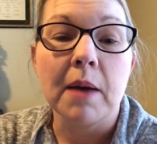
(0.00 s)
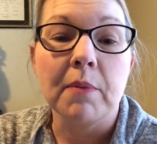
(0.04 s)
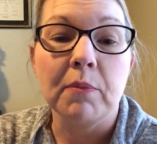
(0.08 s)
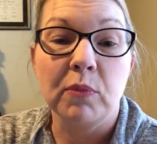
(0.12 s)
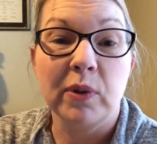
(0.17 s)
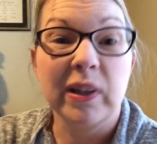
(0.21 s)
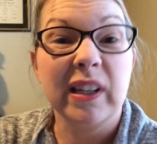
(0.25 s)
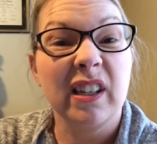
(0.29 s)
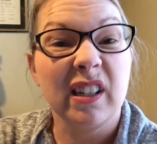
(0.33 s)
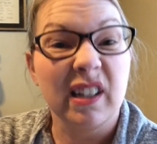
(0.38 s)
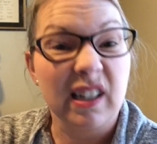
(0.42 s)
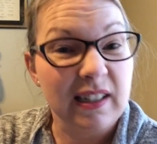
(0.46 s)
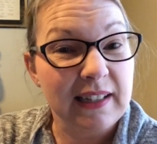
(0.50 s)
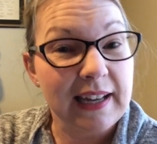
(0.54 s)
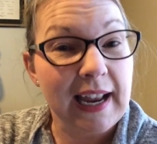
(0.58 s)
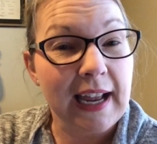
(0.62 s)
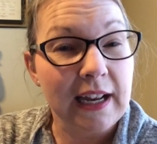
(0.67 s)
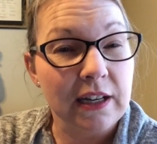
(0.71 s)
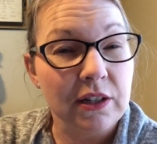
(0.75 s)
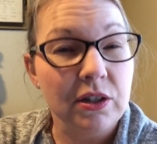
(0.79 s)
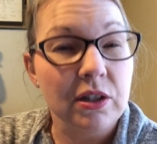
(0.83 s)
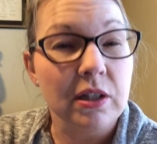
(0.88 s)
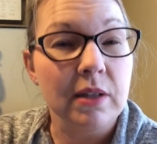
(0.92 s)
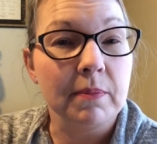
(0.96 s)
We could
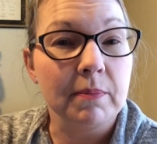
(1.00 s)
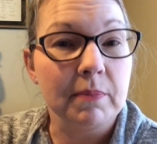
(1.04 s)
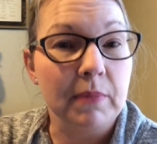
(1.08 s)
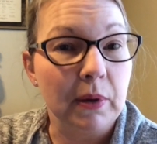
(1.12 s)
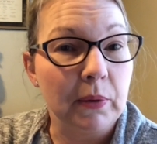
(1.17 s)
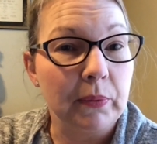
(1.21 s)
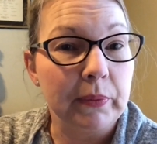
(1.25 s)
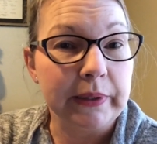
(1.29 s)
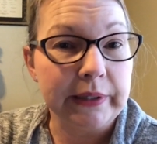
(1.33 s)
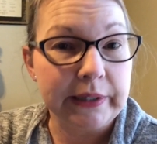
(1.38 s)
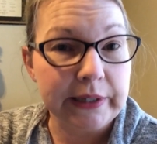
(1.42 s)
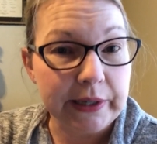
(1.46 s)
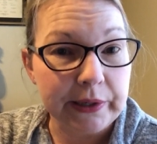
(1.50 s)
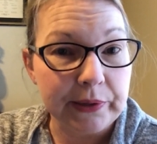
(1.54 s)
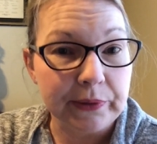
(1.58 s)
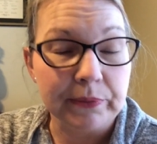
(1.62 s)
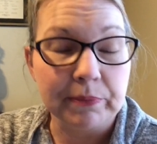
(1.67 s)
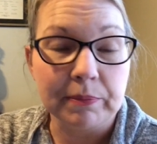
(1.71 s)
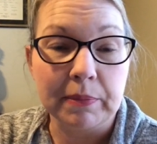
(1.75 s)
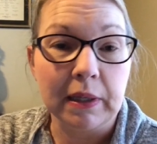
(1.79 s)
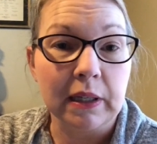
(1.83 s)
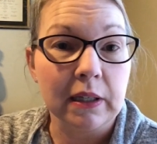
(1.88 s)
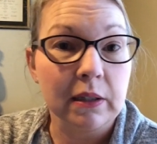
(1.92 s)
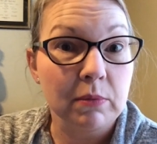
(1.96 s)
attach them, but we
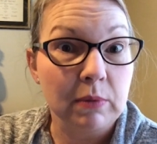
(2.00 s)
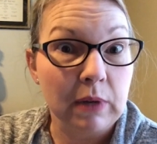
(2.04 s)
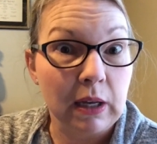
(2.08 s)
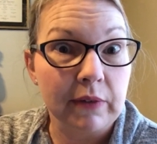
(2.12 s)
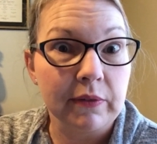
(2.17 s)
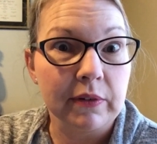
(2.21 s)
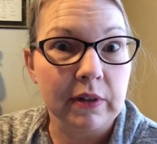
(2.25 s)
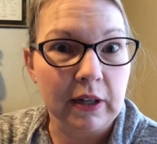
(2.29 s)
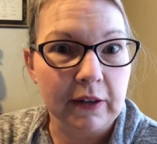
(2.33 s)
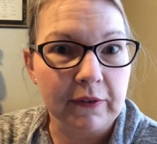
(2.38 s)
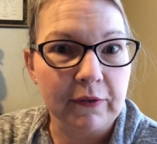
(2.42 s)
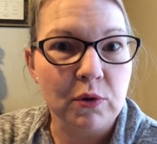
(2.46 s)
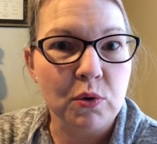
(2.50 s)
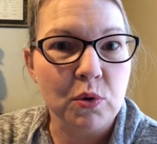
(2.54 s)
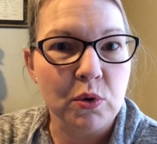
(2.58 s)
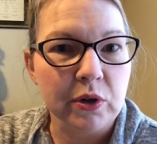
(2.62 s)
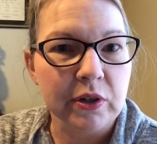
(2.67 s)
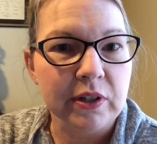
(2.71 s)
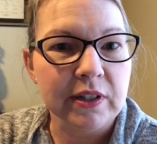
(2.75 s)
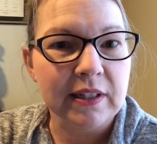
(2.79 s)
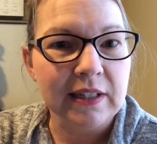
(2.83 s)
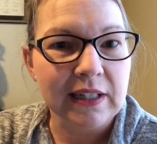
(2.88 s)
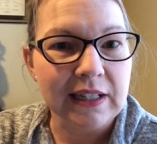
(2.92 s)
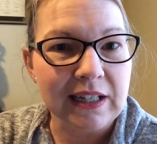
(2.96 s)
don't because we have enough
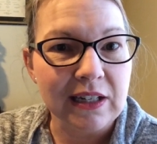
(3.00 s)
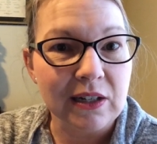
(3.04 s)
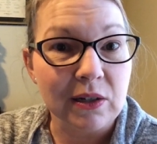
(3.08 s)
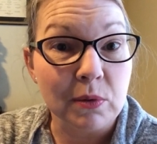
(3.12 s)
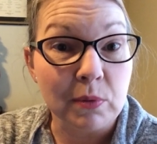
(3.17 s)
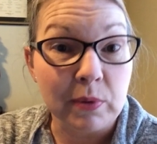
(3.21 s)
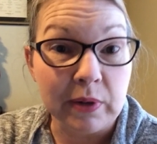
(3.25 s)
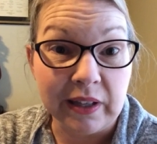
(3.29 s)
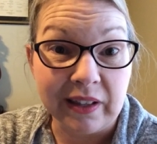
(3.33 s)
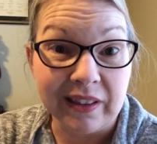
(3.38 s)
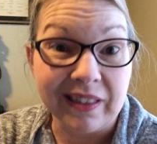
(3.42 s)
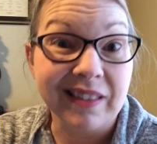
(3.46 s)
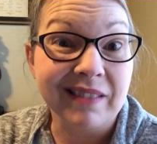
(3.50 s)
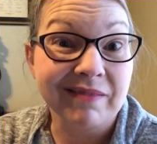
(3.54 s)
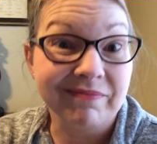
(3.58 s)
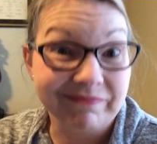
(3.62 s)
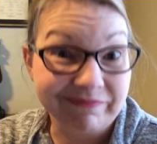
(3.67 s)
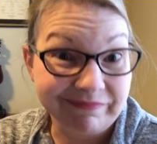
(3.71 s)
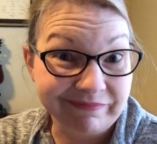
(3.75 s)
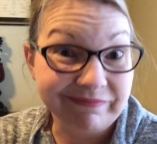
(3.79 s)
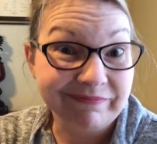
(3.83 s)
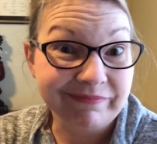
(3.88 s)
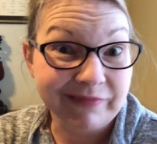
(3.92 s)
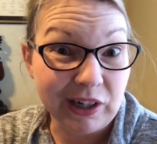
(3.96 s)
chords to deal with,
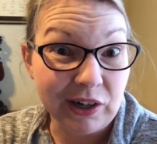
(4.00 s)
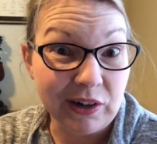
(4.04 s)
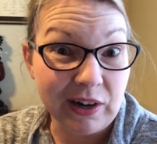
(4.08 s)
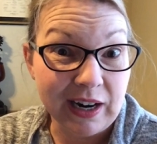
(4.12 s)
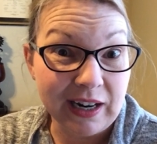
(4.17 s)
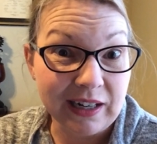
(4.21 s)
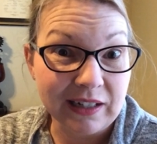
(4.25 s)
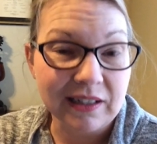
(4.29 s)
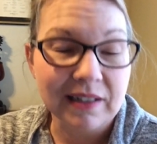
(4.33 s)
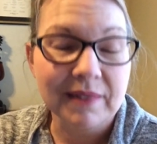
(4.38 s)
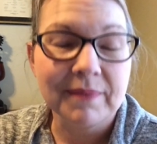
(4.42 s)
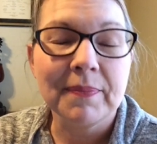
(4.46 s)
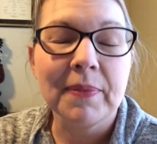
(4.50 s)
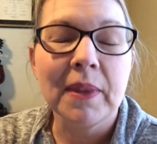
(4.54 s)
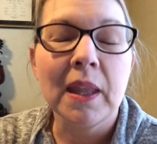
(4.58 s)
correct?